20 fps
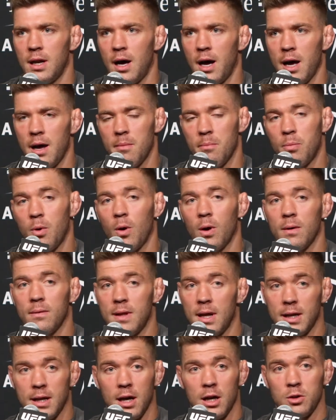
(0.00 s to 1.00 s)
I am part of
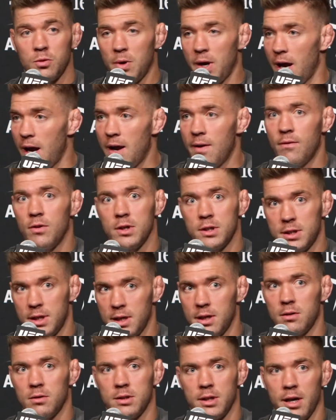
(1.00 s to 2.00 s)
that country every
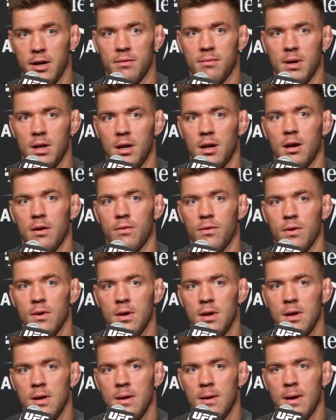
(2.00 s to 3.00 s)
single day of my
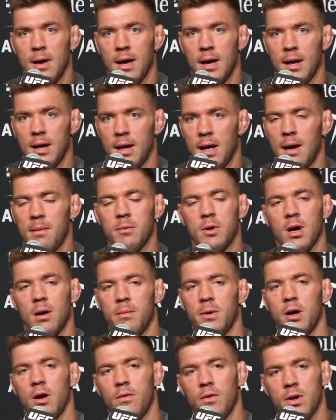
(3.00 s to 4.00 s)
life. And I'm
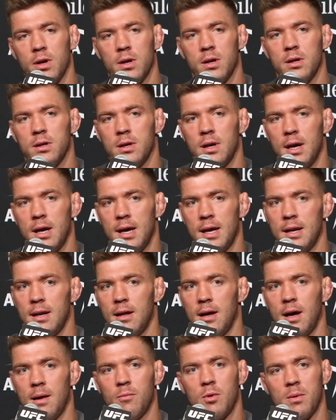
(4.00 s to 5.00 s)
coming over here, and
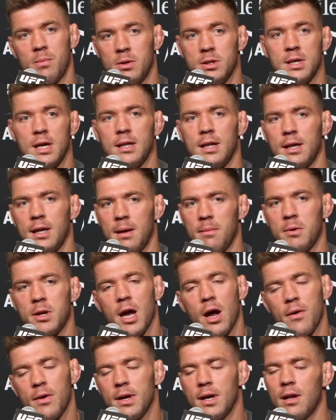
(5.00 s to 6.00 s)
I'm representing them,
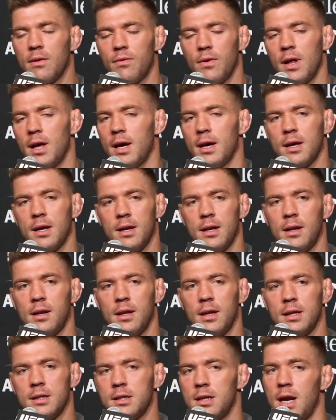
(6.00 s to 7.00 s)
carrying that flag, and
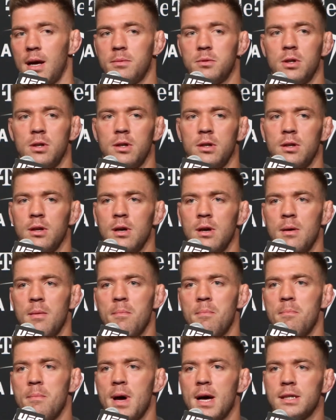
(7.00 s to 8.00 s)
it's an absolute
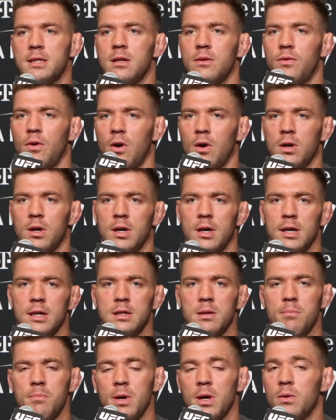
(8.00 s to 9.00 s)
massive honor.
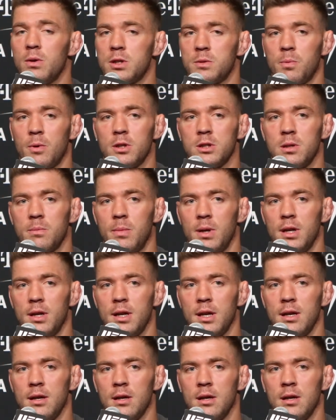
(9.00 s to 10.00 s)
It's a big
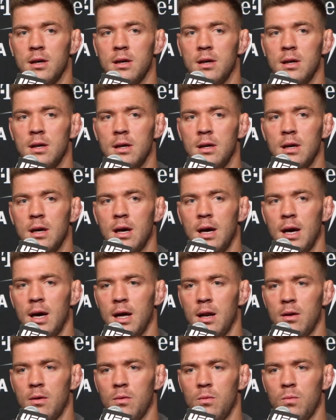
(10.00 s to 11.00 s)
responsibility,
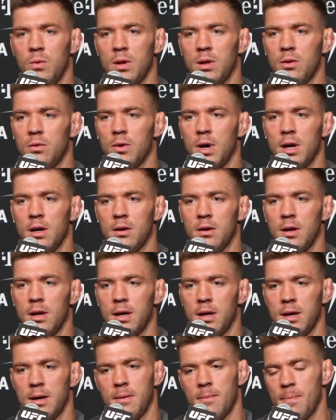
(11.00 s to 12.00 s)
and with great
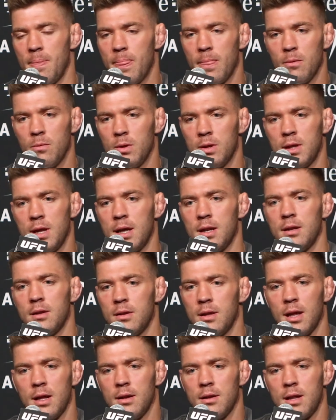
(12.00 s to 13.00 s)
with
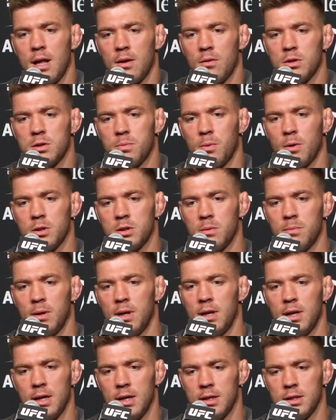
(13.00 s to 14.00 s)
that
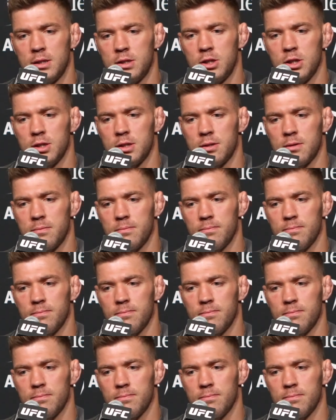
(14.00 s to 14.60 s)
responsibility is just